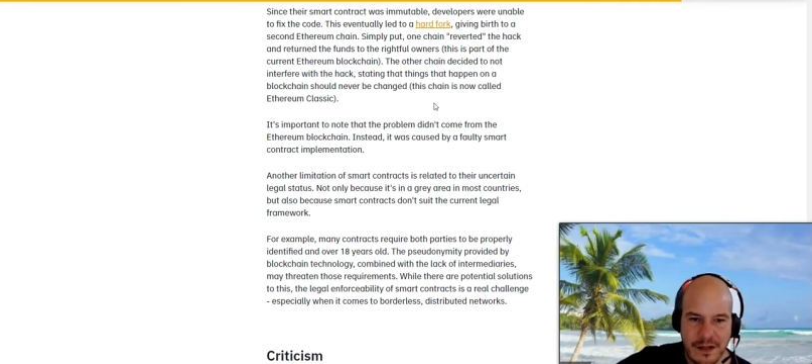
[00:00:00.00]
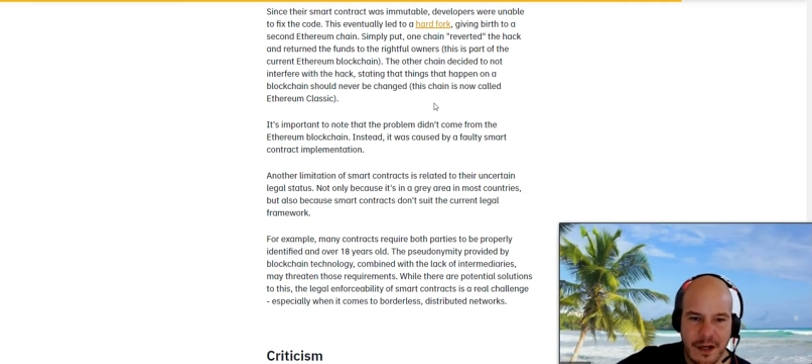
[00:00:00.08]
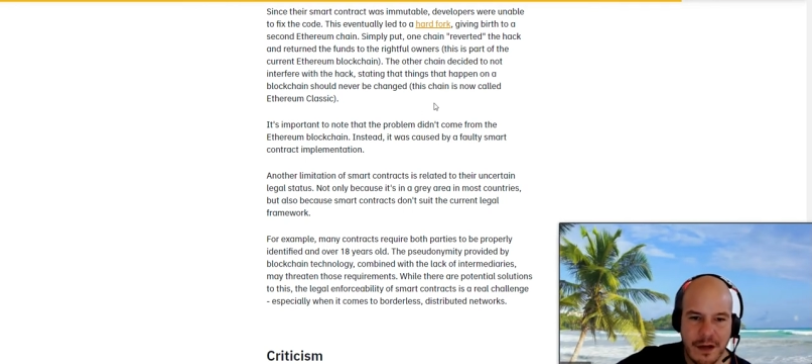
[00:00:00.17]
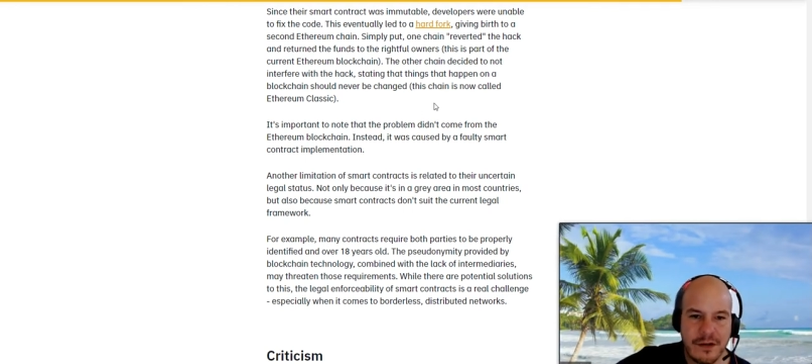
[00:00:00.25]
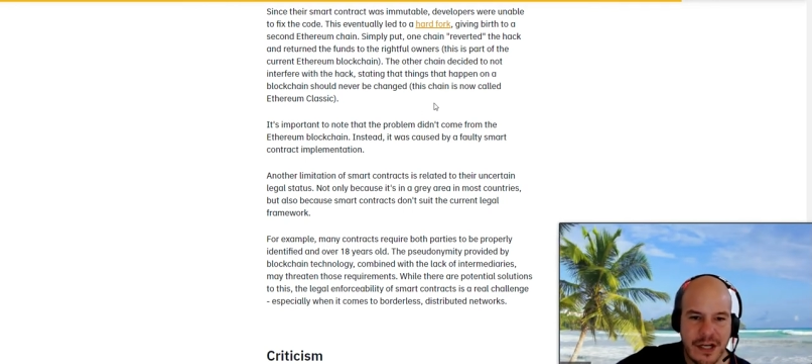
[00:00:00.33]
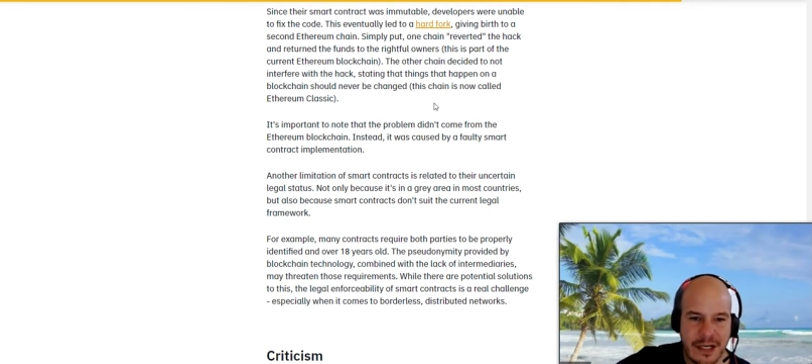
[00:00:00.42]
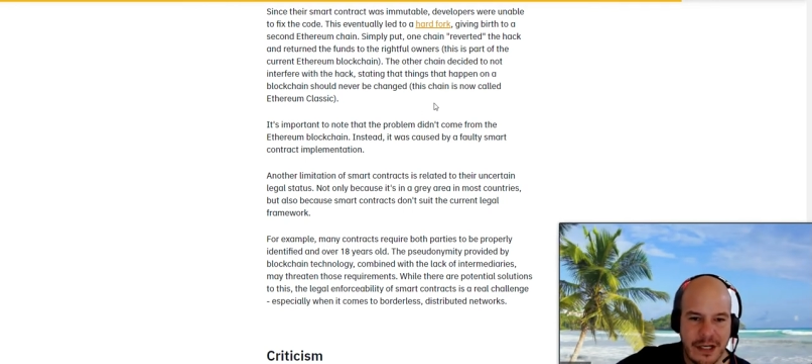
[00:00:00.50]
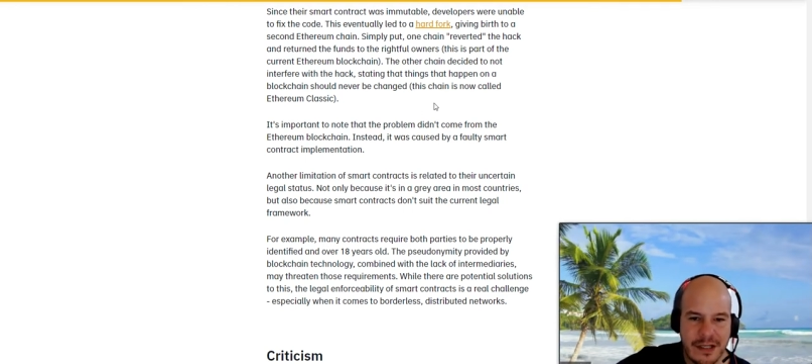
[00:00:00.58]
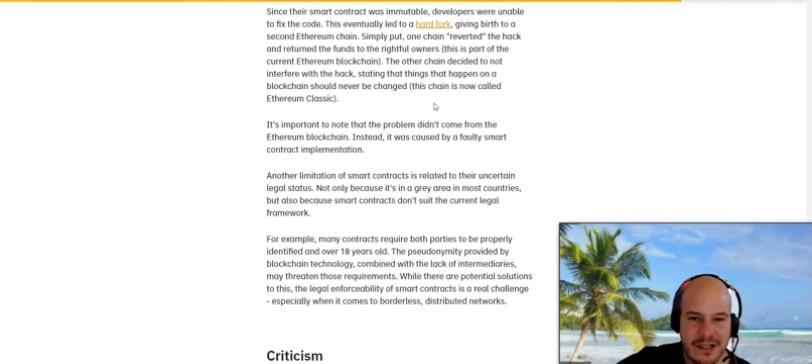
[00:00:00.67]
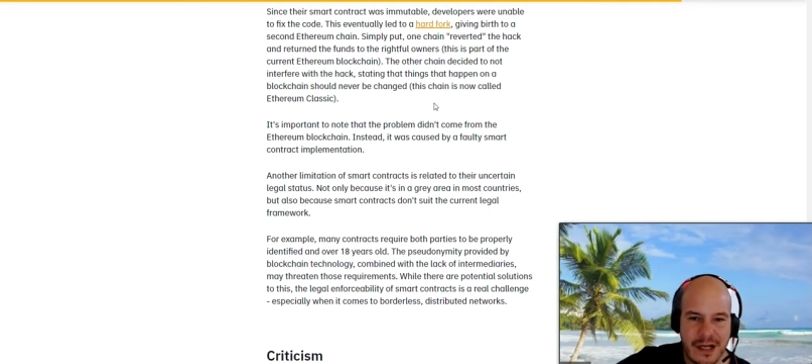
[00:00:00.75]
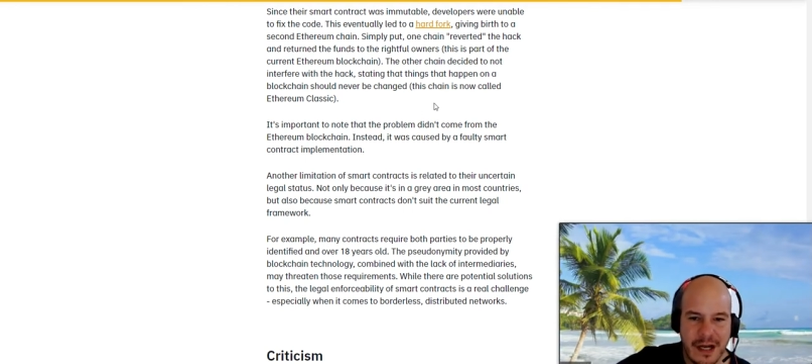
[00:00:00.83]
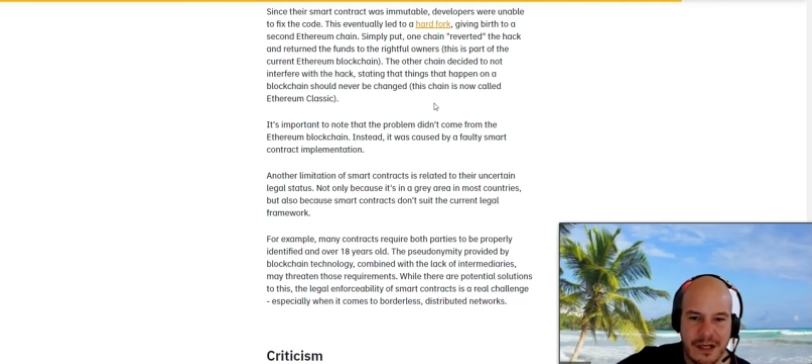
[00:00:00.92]
The other chain
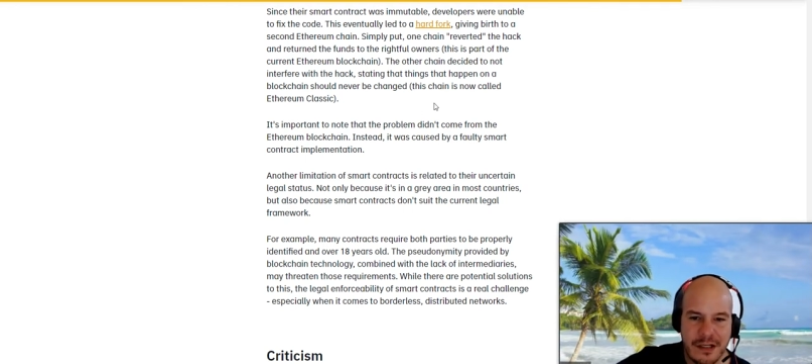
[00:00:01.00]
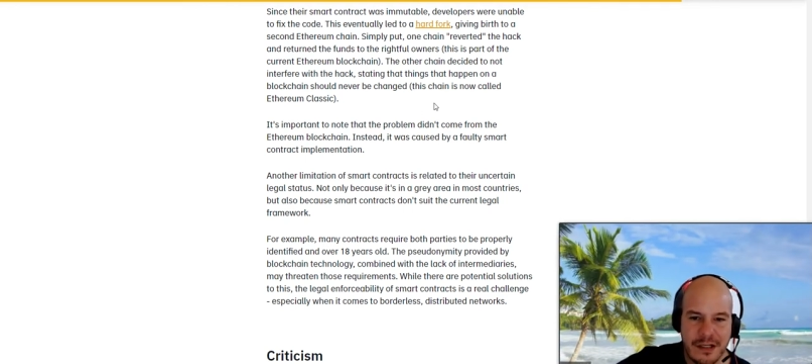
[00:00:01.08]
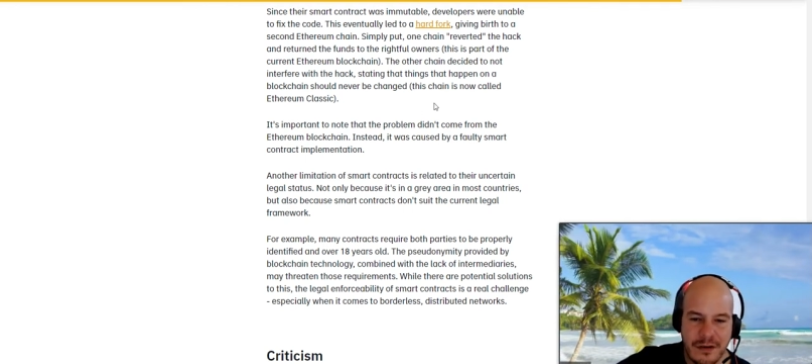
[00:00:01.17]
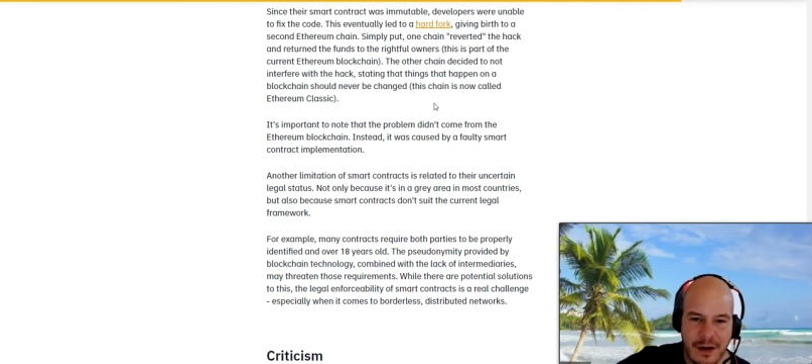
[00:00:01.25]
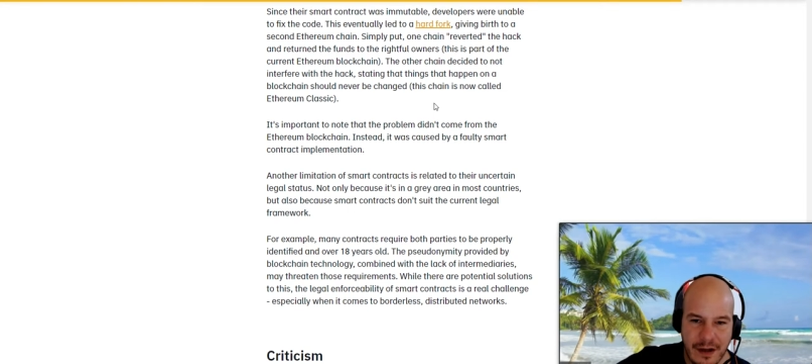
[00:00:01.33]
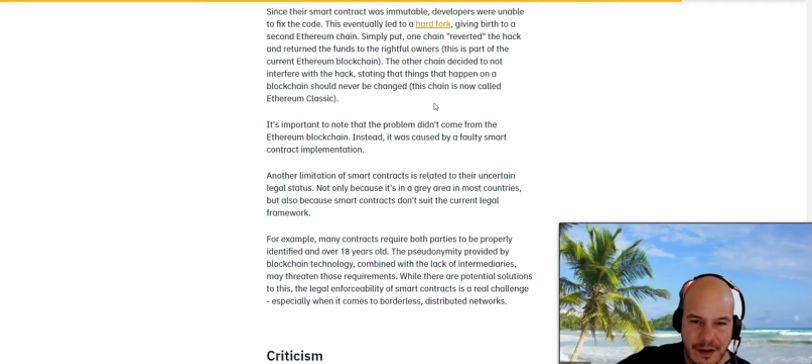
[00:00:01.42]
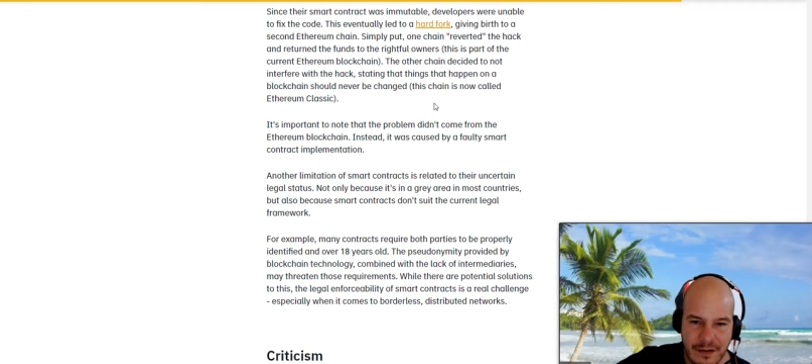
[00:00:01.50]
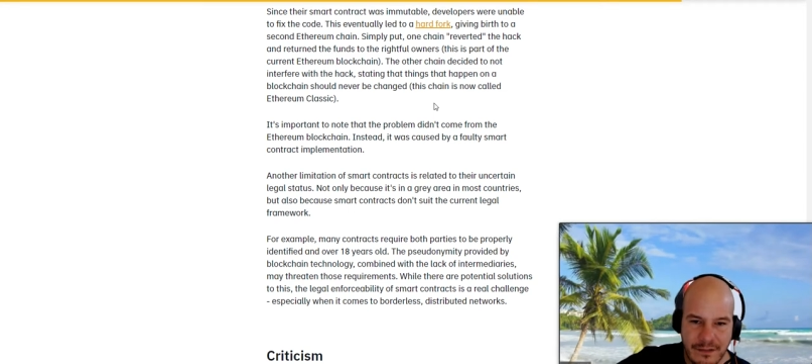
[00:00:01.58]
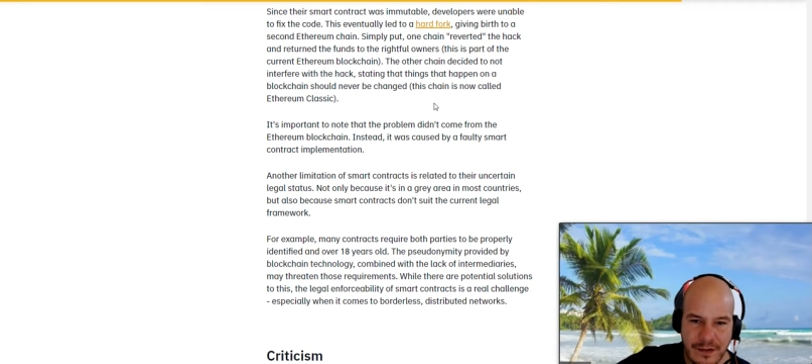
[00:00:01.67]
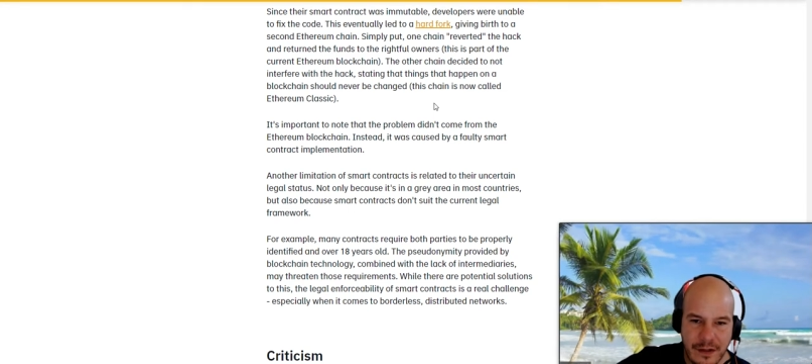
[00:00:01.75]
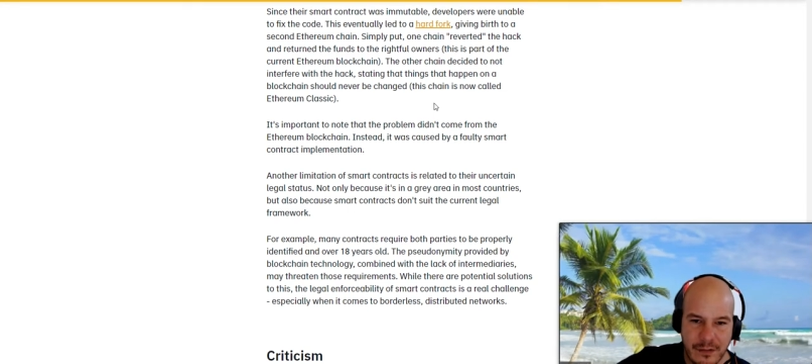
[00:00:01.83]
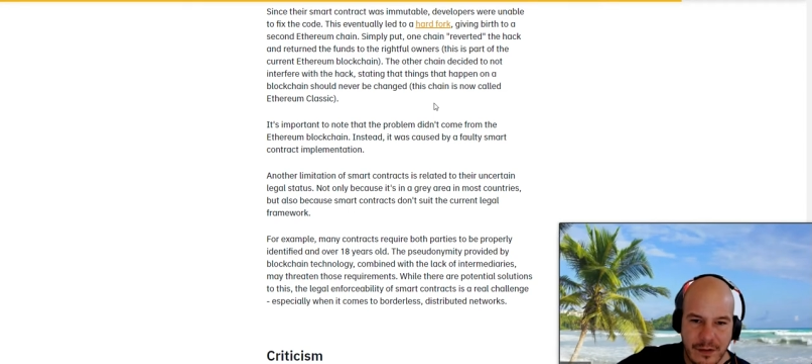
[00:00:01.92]
decided to not
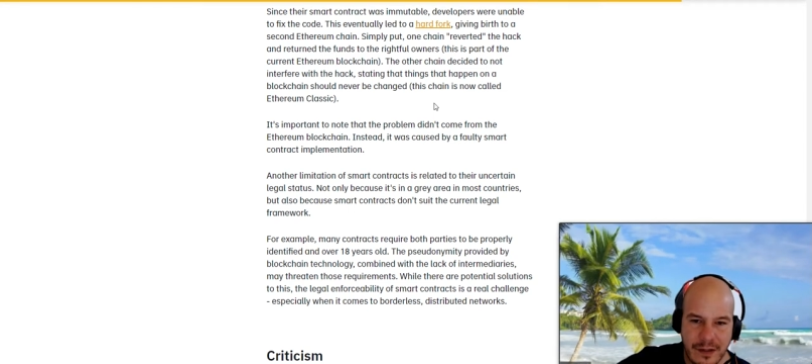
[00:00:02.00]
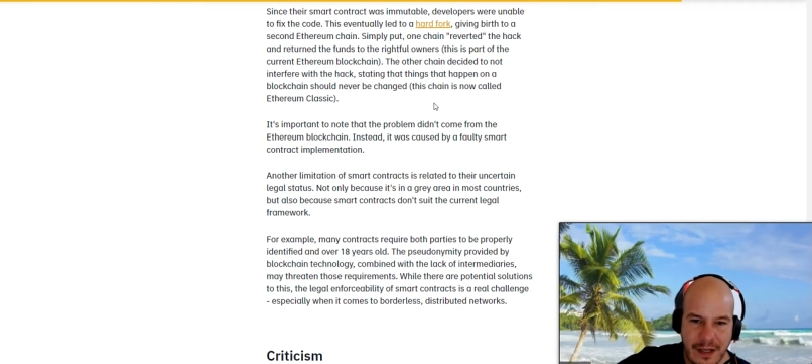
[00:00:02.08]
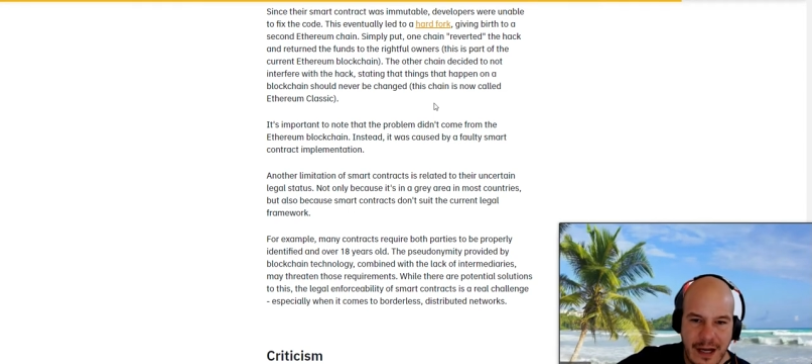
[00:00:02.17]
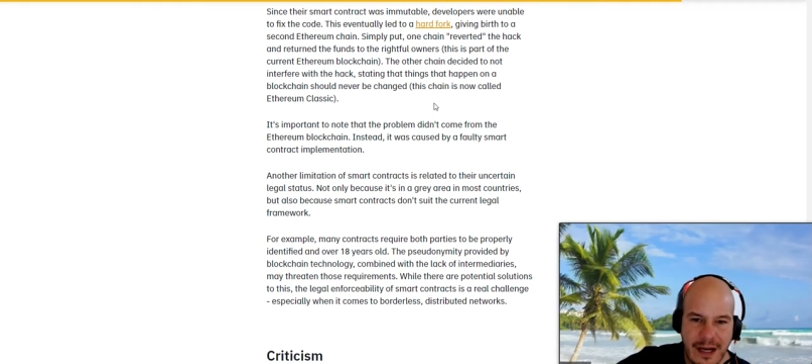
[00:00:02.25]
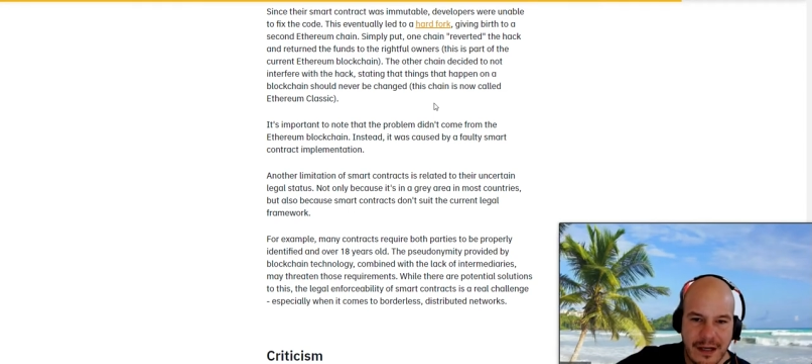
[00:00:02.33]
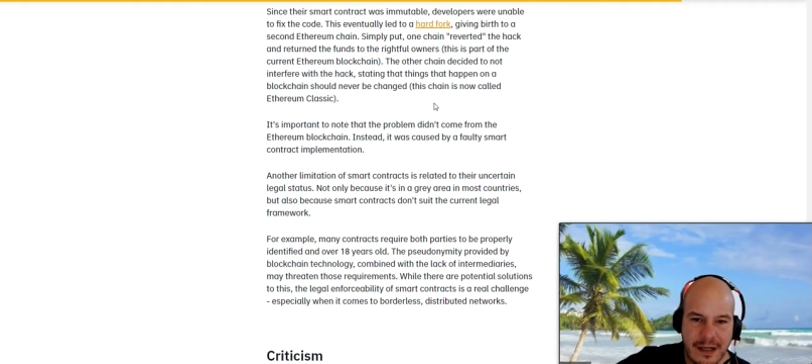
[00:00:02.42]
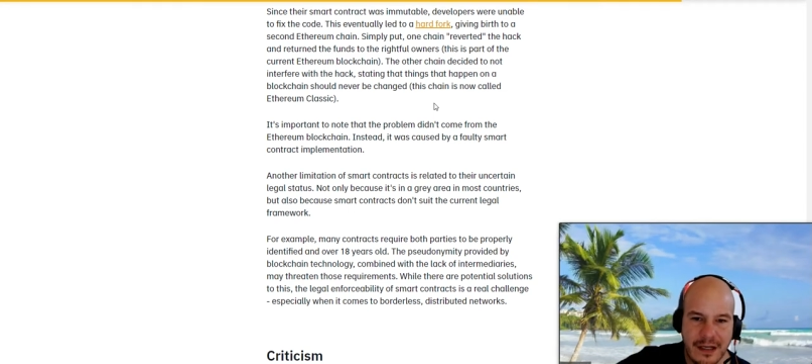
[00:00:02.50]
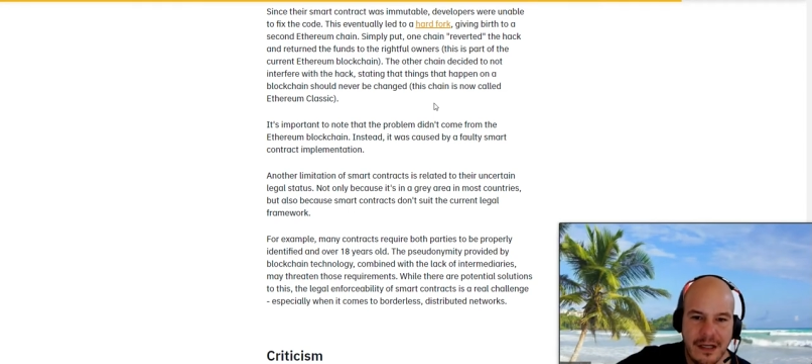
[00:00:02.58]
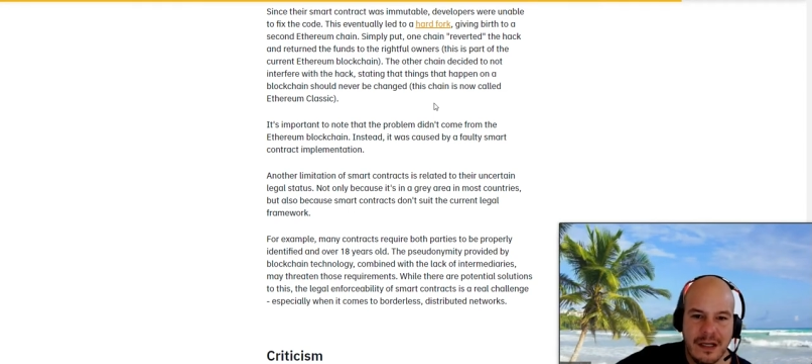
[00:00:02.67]
interfere with the hack,